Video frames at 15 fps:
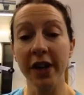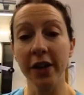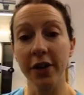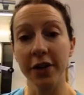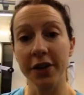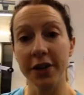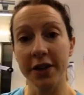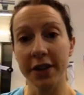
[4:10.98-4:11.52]

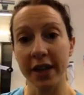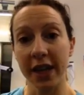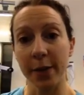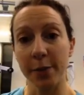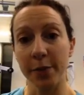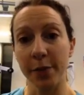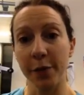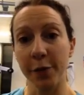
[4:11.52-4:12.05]
good
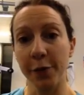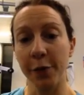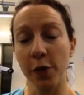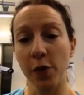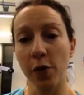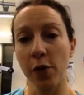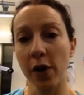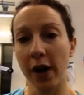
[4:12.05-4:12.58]
tip
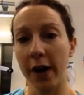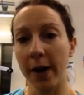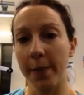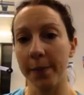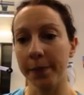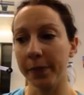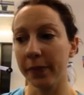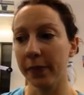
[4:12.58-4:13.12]
for
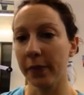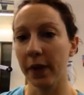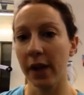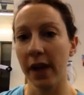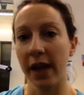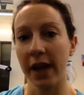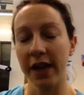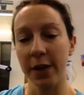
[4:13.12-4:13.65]

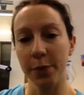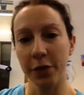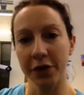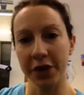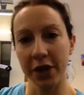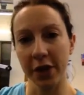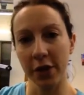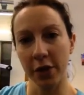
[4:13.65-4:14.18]

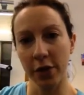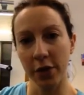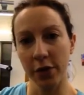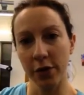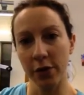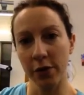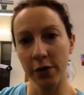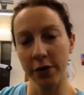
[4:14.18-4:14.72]
anybody
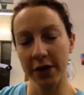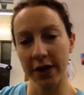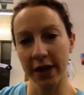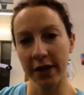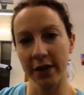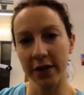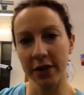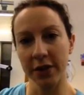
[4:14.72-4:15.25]
who
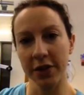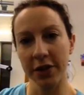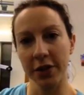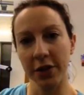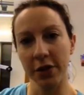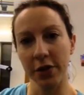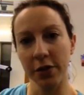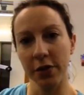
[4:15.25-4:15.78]
tends
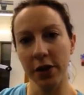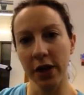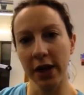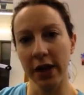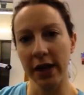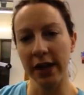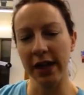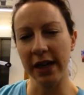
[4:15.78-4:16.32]
to
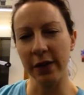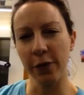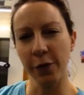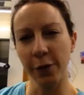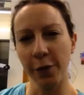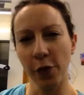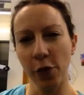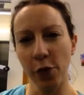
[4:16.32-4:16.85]
lean
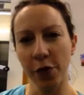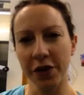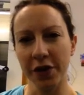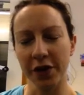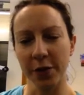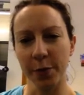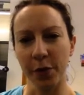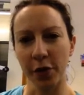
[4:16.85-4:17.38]
forward at
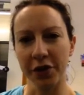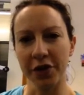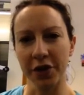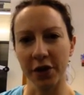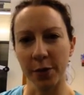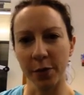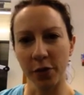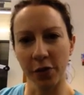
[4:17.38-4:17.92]
the
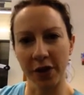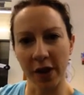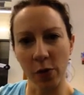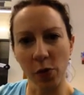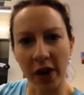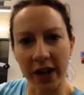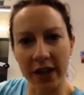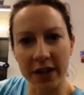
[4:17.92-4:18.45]
bottom, or their
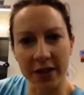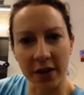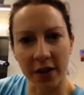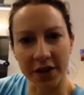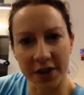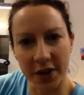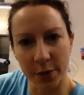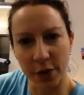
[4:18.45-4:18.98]
weight
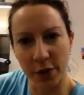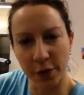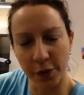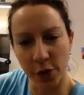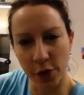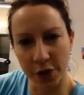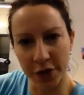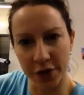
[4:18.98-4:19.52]
starts to move
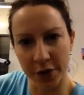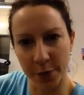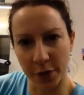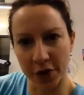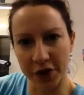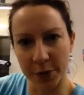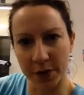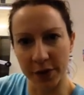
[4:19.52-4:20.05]
forward at the
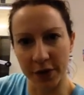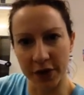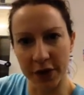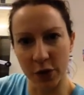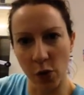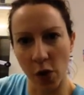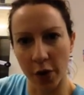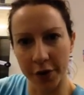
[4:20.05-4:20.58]
bottom of the
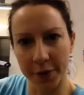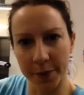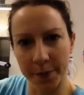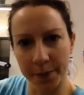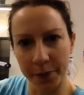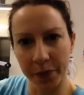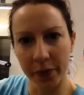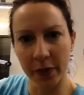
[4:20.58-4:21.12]
squat.
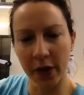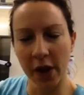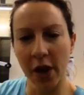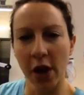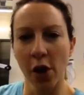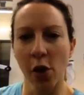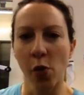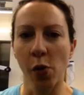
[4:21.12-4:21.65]

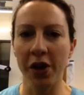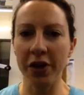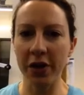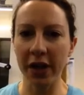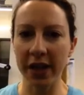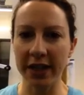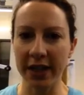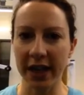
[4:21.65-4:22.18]
When you
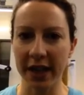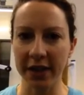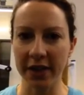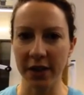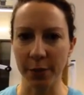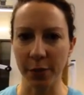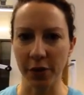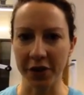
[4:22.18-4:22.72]
get down to
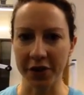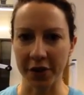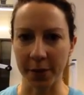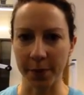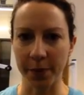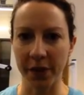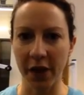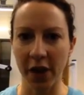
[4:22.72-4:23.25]
the
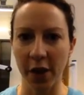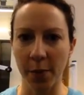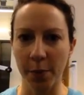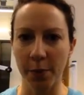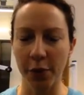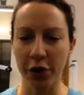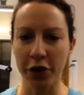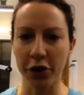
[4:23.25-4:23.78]
bottom,
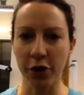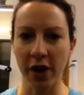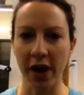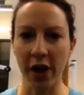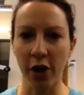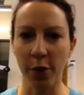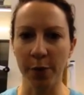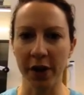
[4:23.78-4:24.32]
push your
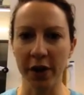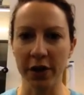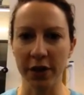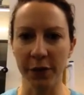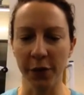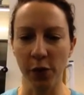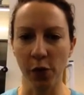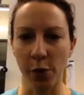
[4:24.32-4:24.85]
elbows
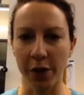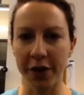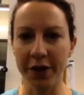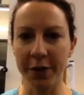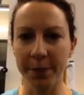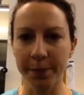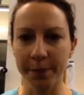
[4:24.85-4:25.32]
forward.